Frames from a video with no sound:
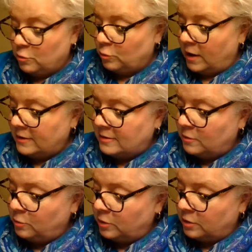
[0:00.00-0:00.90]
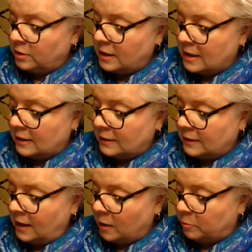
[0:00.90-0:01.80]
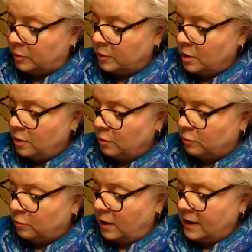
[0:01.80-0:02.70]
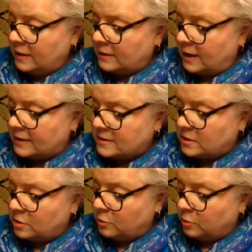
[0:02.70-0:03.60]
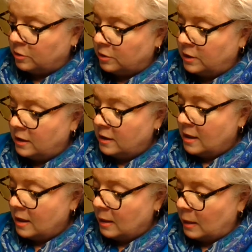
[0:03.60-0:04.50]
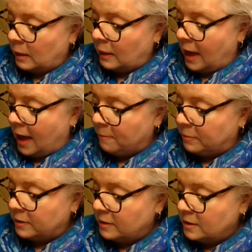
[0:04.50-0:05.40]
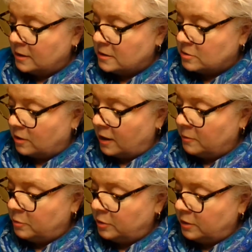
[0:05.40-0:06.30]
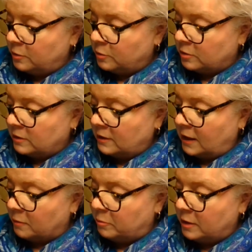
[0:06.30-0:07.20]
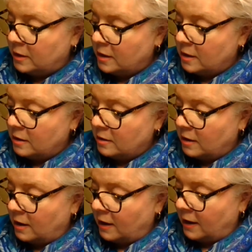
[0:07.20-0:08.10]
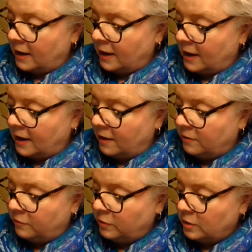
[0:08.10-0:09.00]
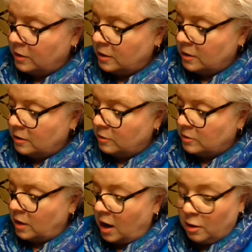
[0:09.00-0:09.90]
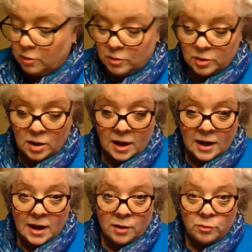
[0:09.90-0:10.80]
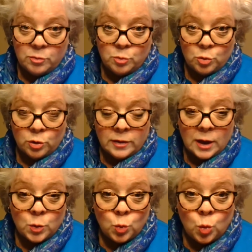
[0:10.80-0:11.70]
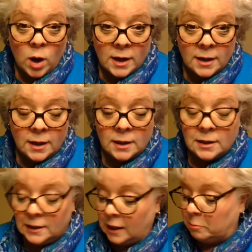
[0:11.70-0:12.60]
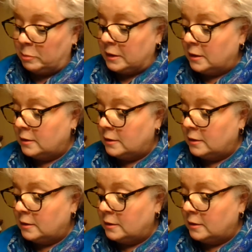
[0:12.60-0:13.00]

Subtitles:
Write the word lip right next to the word lap. So I'm putting the word lip. I have more than one lip.